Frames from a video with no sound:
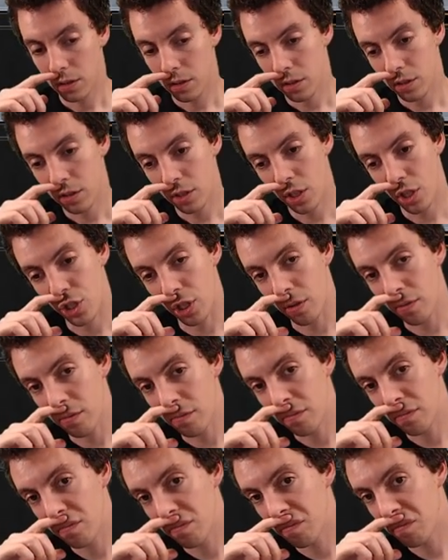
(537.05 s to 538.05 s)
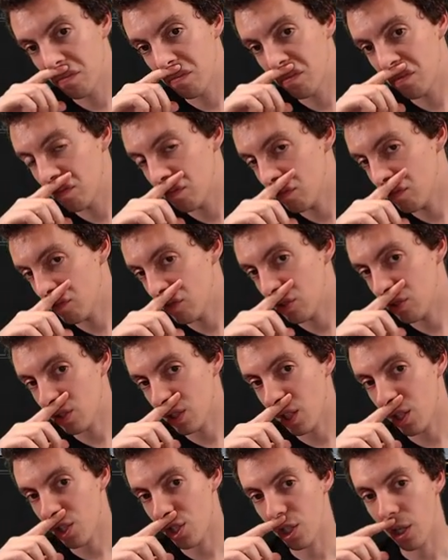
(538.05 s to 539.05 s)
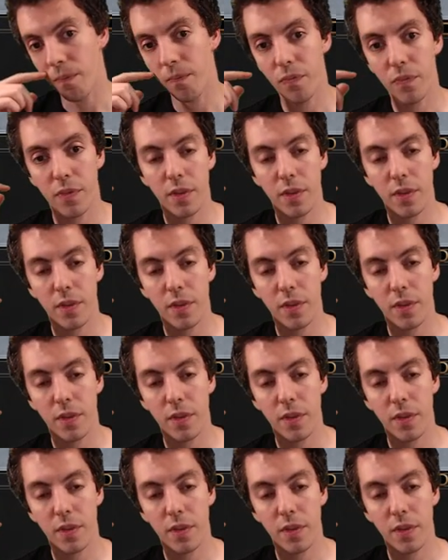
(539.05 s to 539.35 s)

just going to chill. Just going to chill.